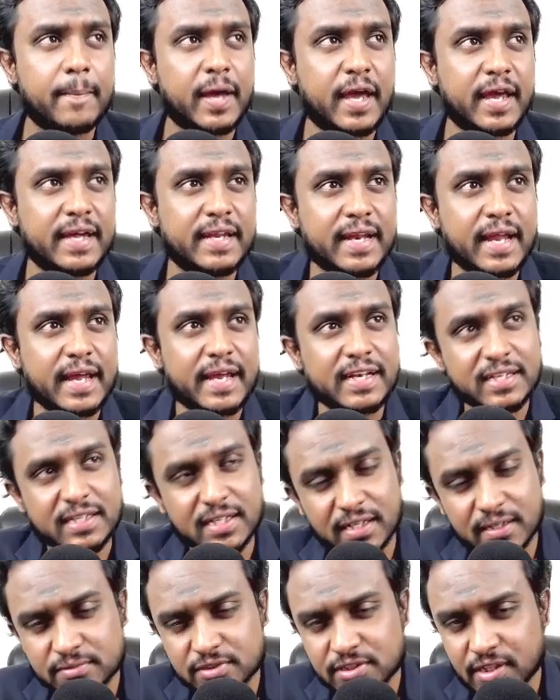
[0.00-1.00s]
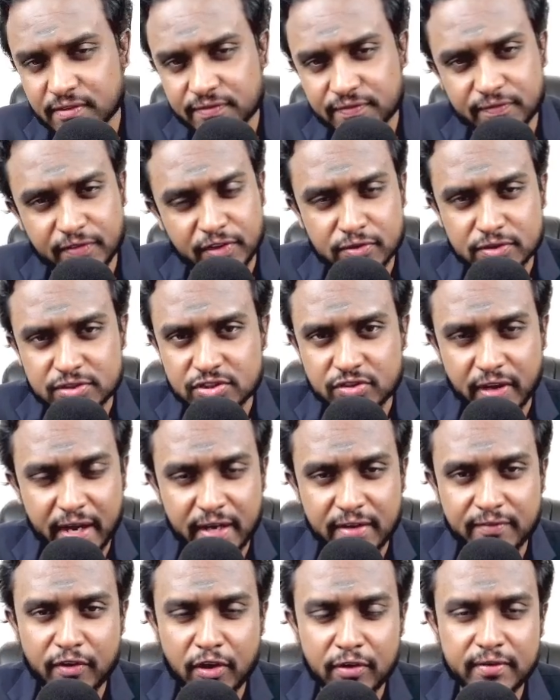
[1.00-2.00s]
In terms of
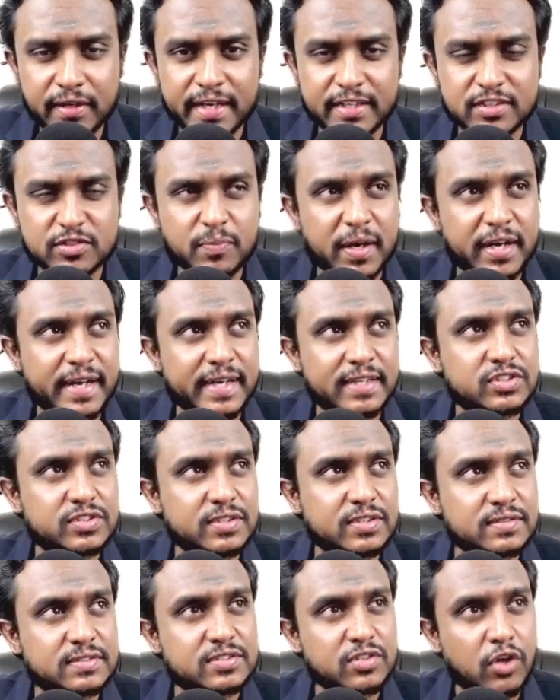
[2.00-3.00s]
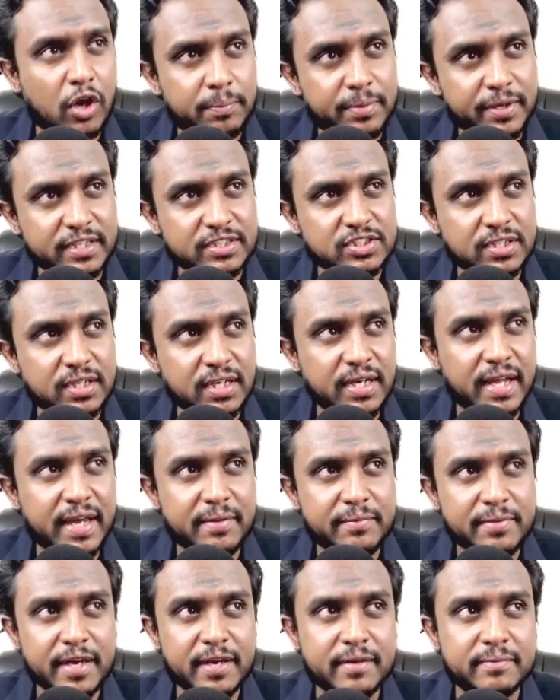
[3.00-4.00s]
straightforward explanations, operational
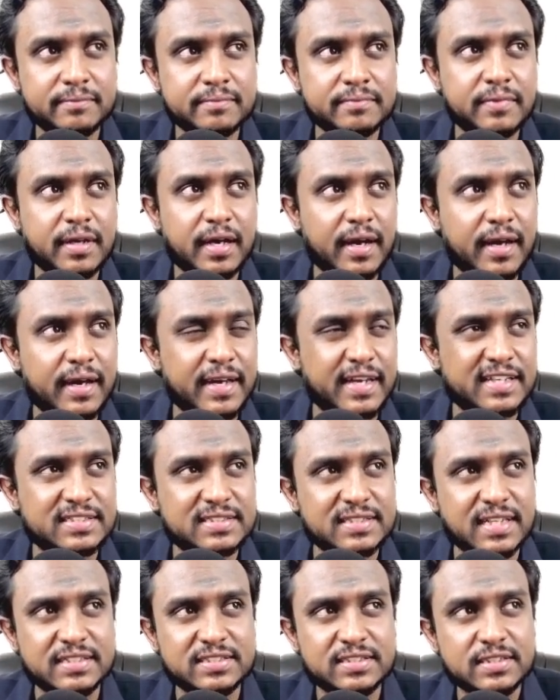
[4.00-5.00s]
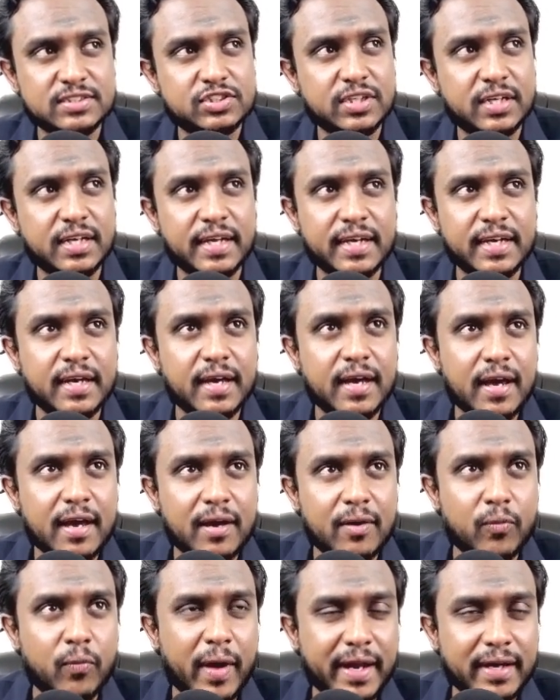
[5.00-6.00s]
ABM is essentially
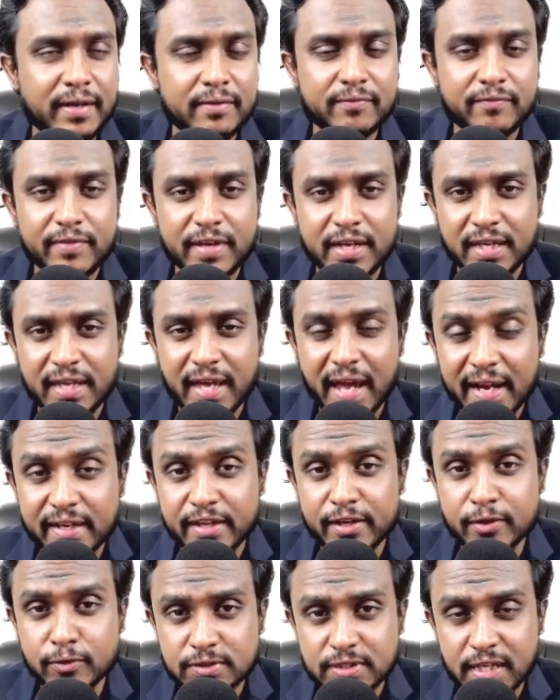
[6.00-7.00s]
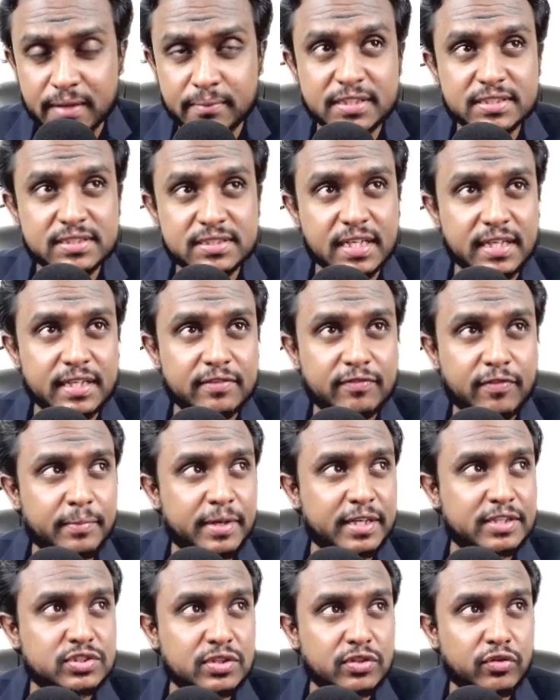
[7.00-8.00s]
when we can use ABC
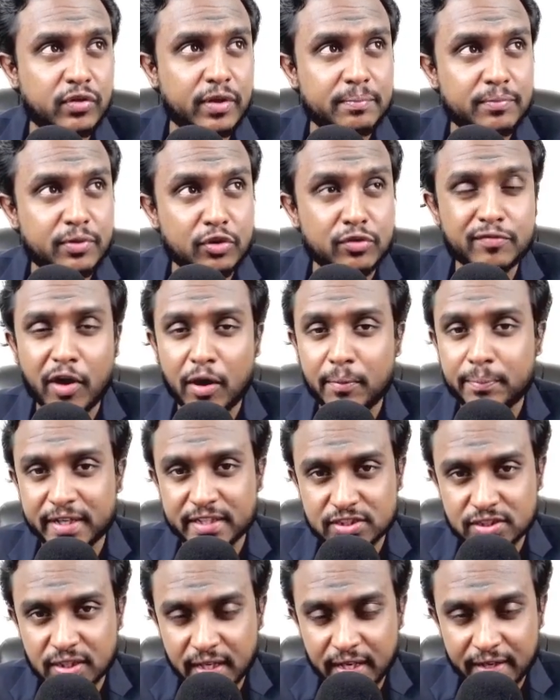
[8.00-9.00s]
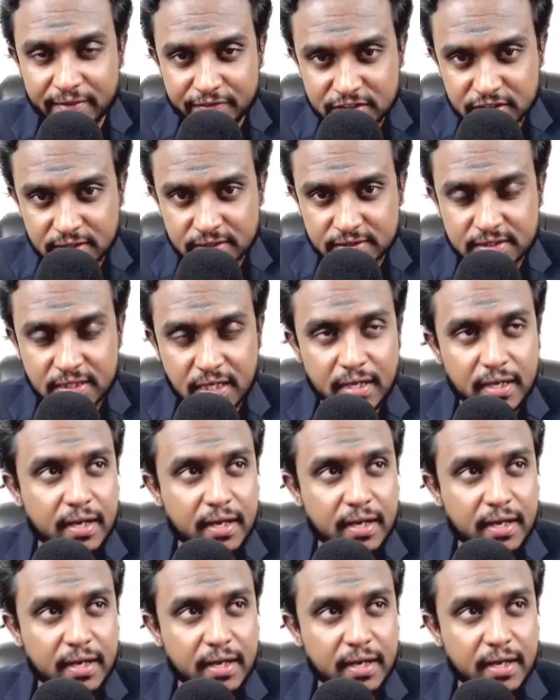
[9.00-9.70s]
information to improve operational efficiency.